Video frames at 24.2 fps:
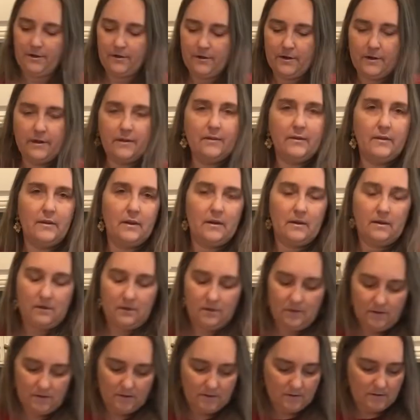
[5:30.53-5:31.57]
in
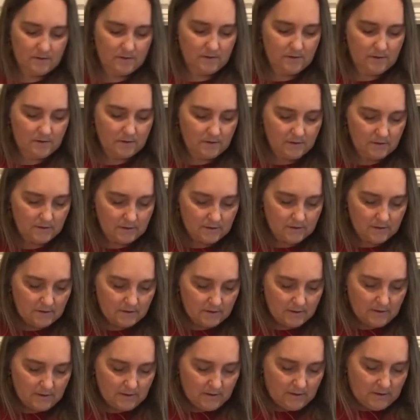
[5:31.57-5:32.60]
the...
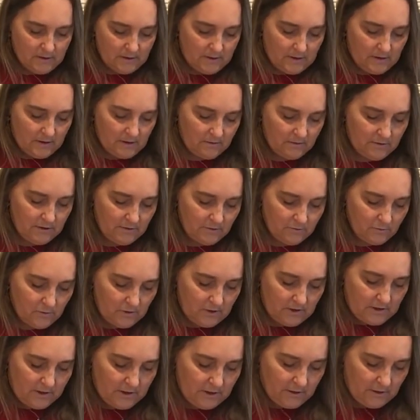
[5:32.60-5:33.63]
Now this one
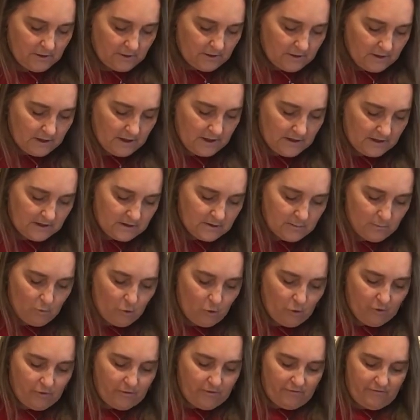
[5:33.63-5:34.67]
here has
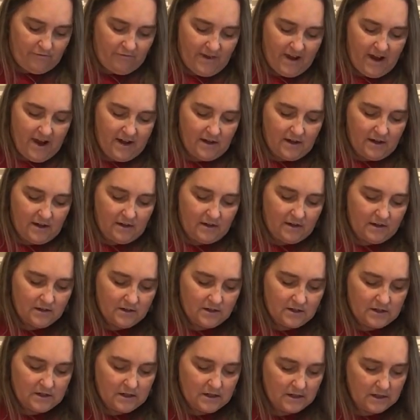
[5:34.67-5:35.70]
more fat in
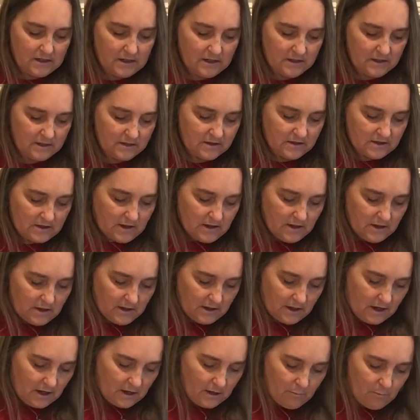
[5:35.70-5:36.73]
it.
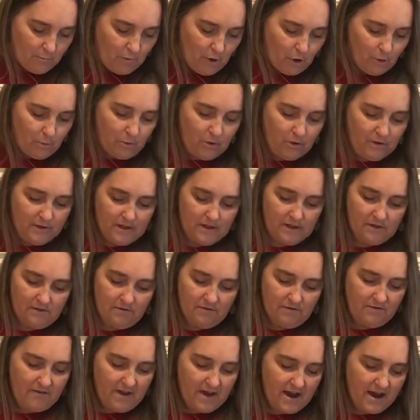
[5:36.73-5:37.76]
Marbled in
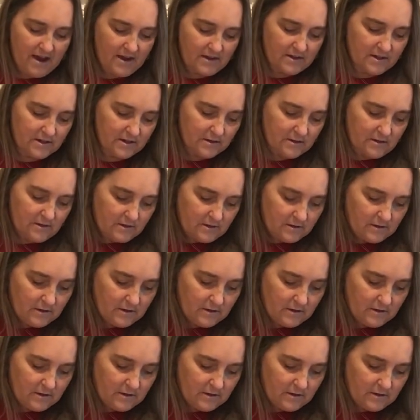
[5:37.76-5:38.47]
fat here.